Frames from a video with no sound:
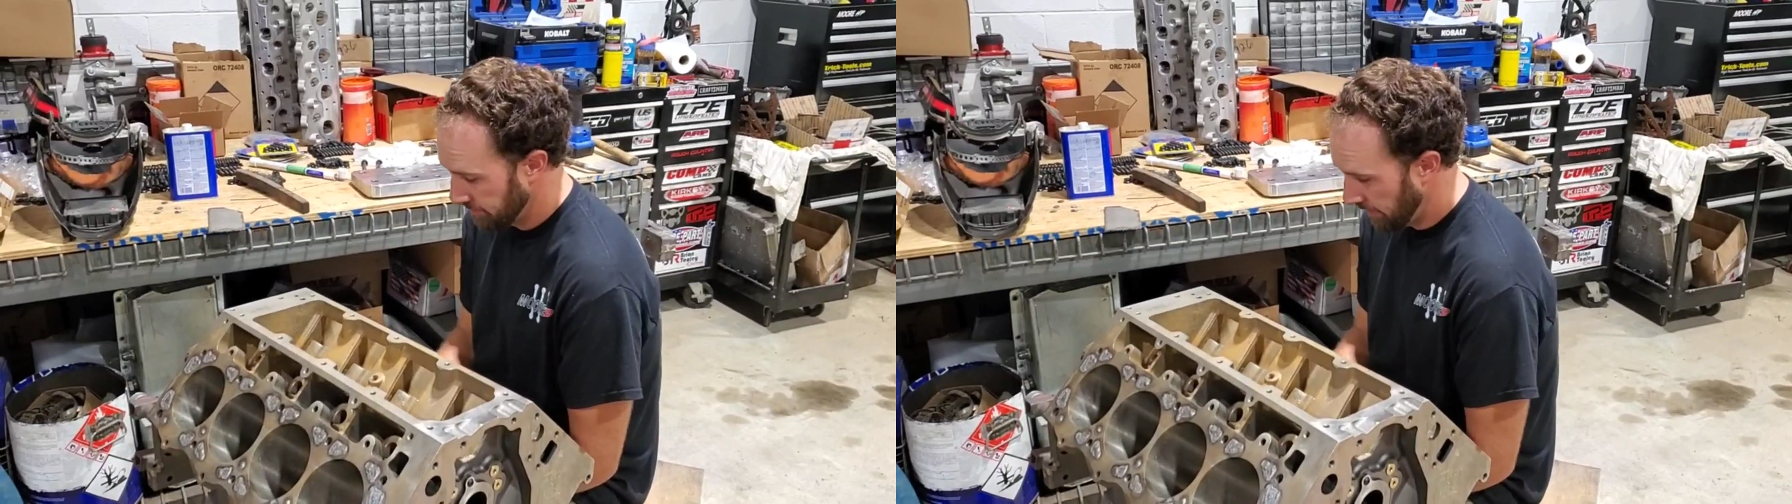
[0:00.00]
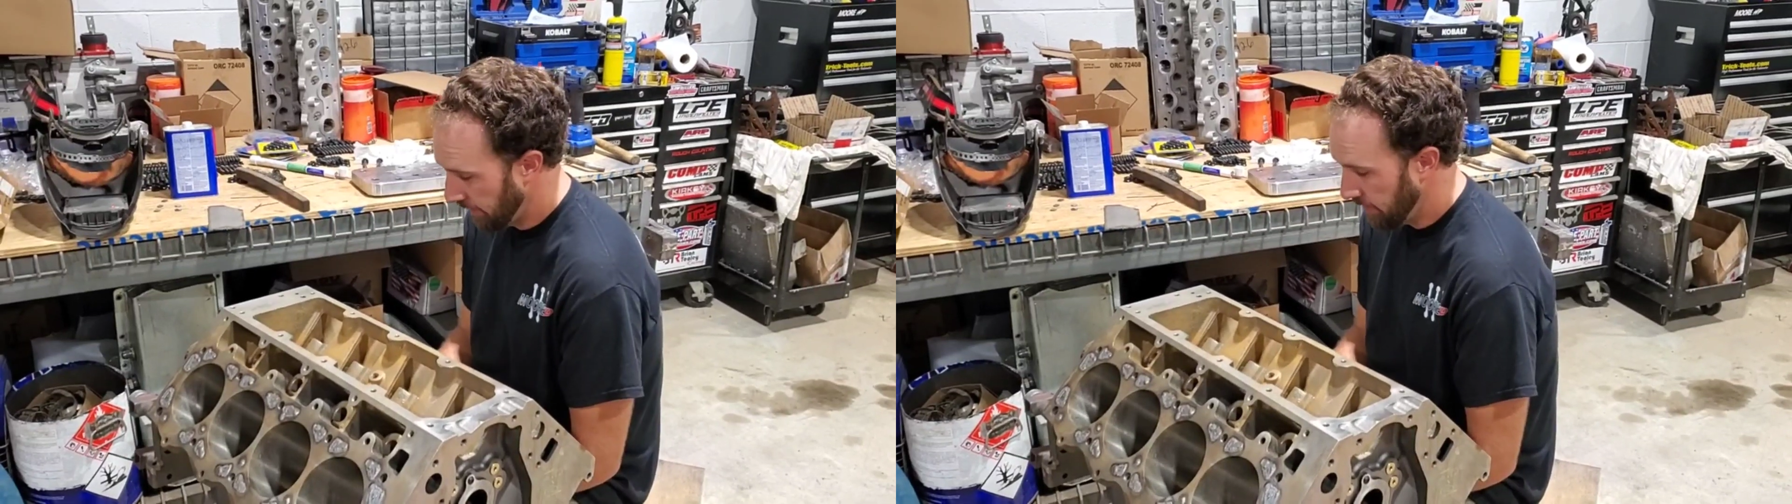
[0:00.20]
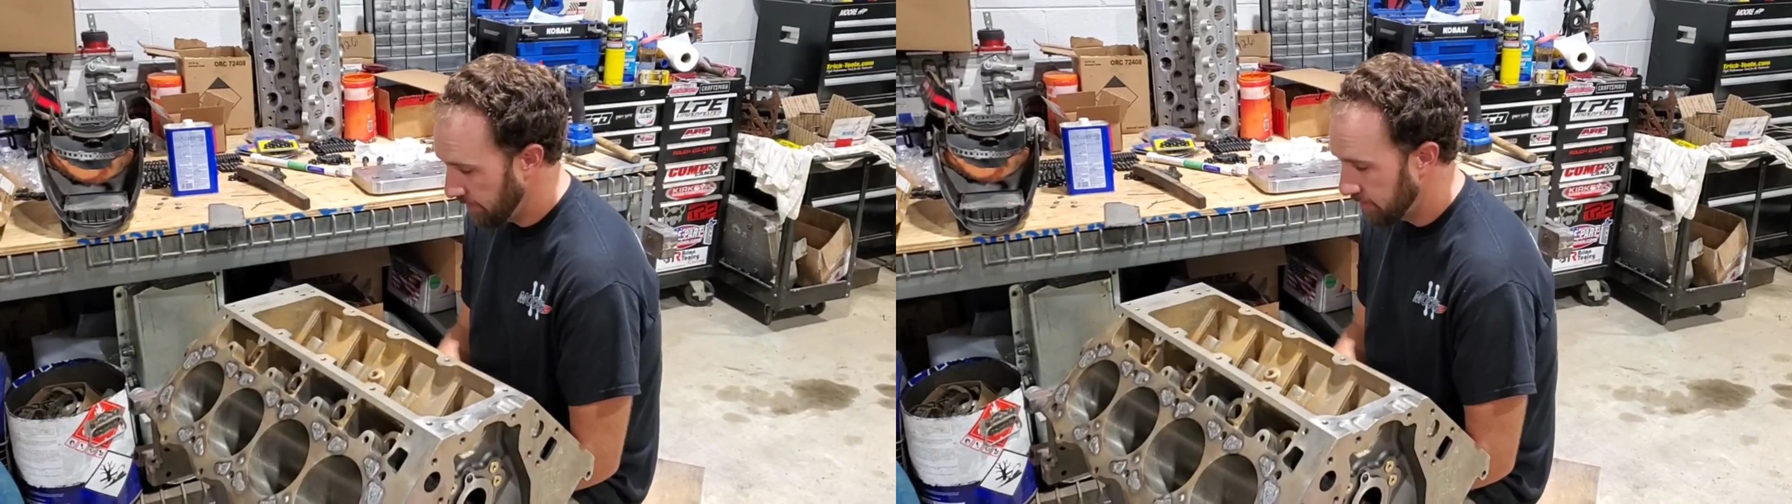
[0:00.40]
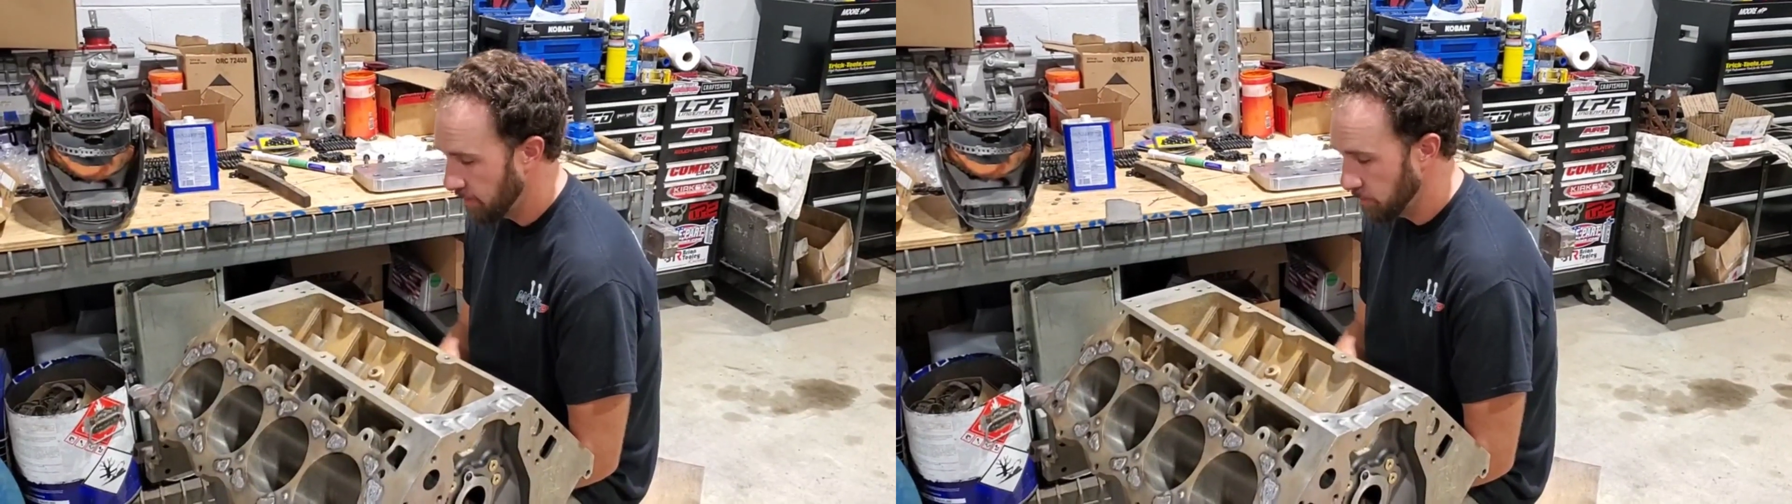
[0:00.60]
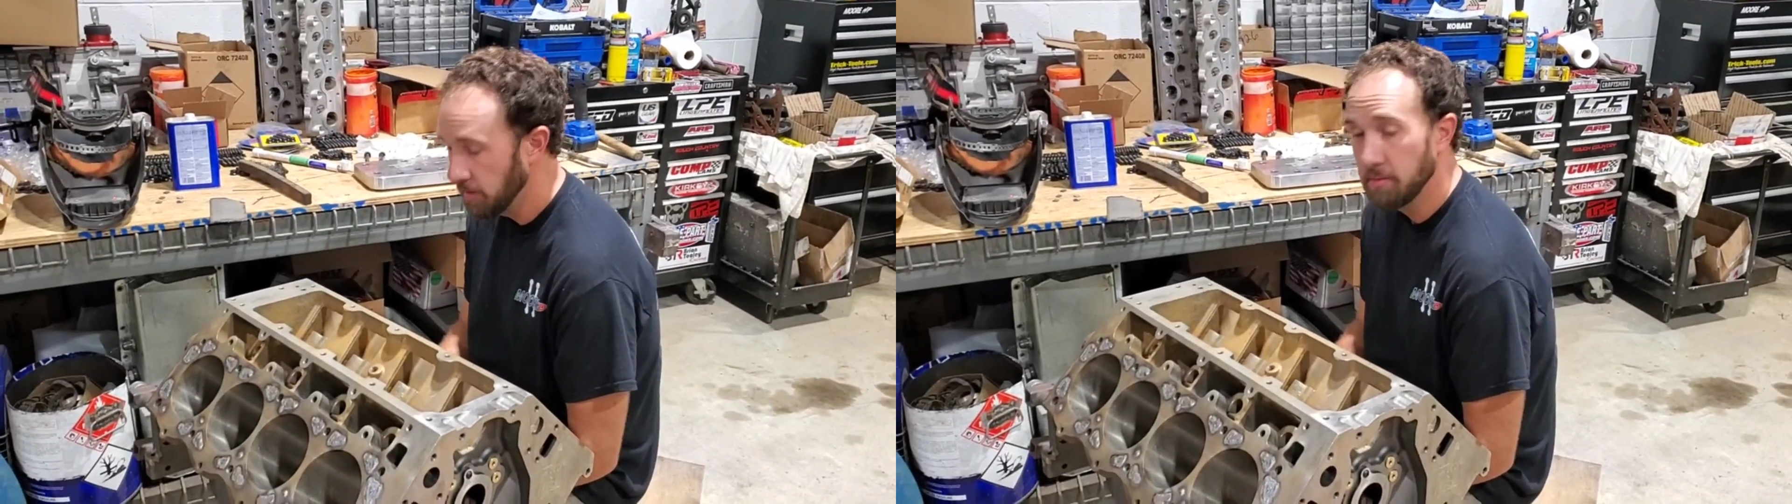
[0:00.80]
Yeah,
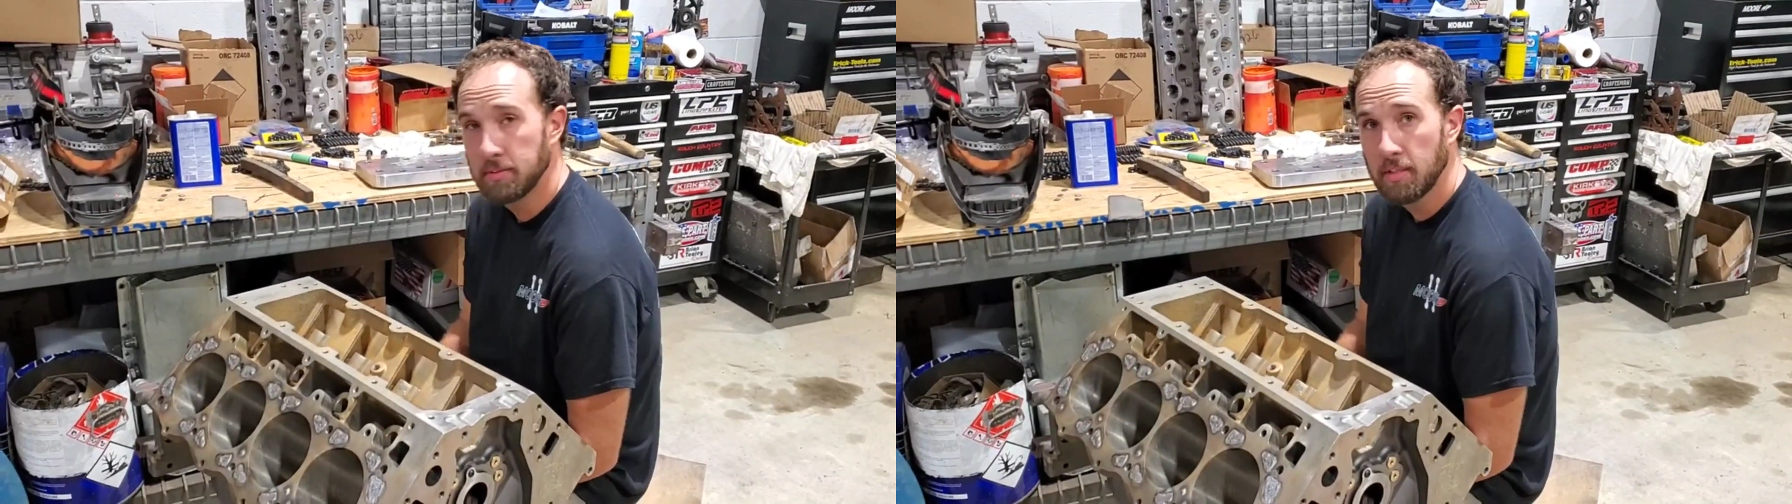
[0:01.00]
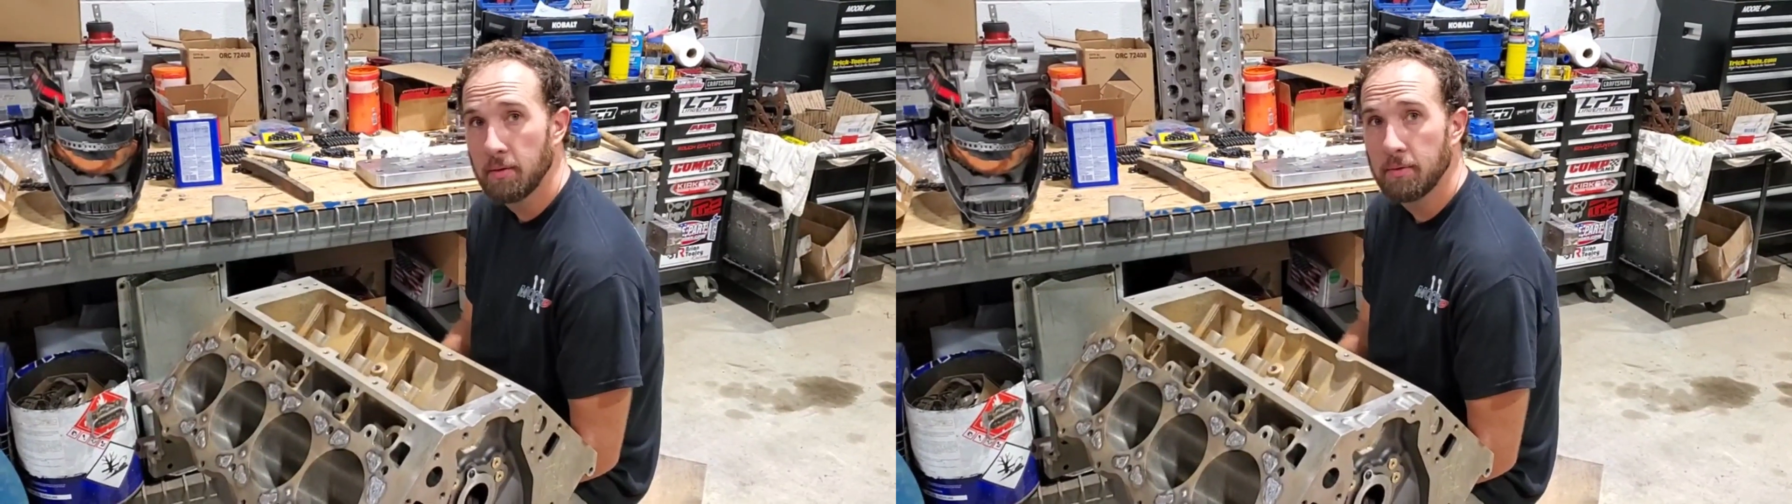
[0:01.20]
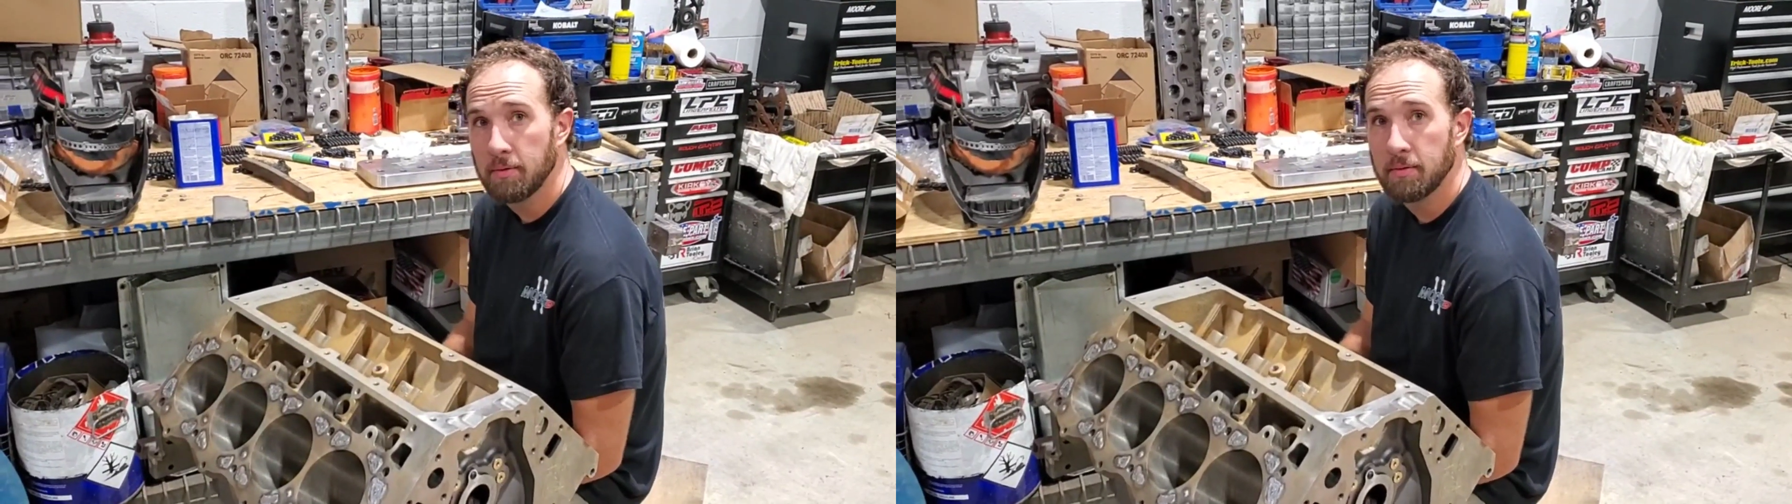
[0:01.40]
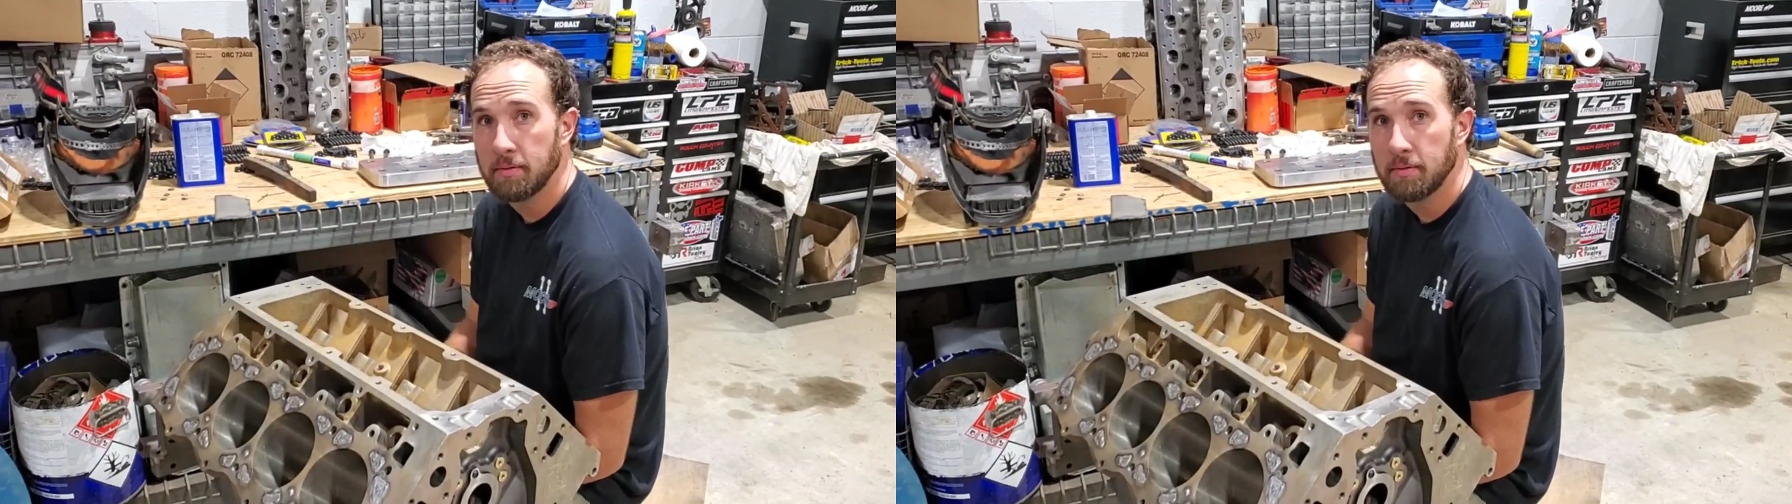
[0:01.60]
I believe so.